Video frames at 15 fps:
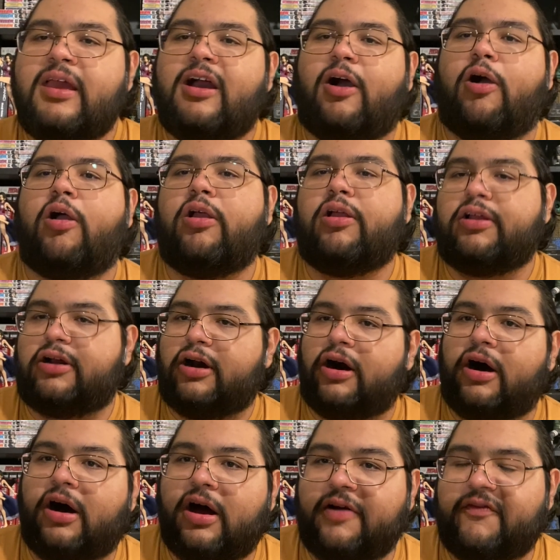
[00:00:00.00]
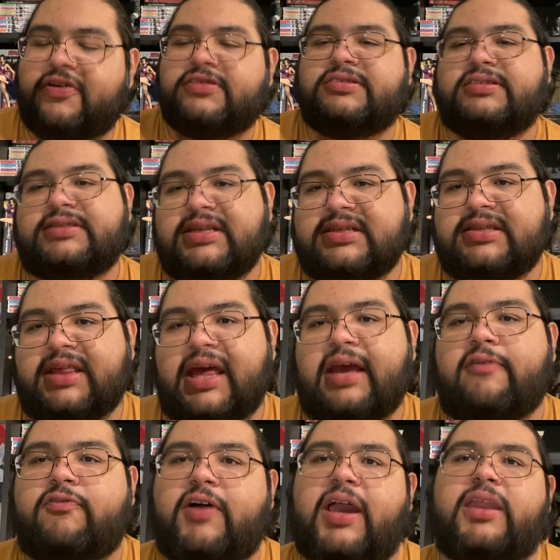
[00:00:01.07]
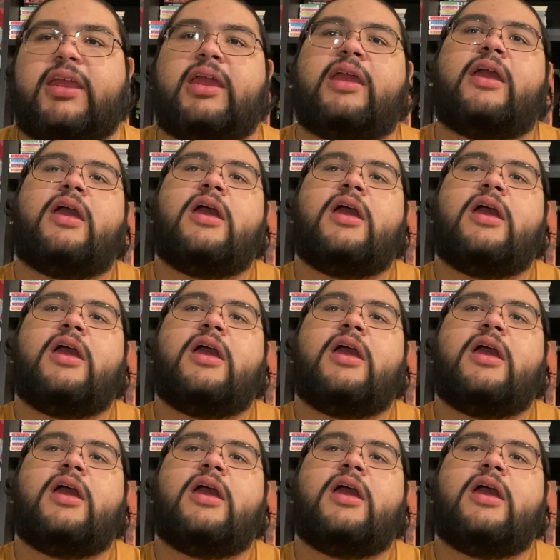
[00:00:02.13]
are Kong versus this thing fighting.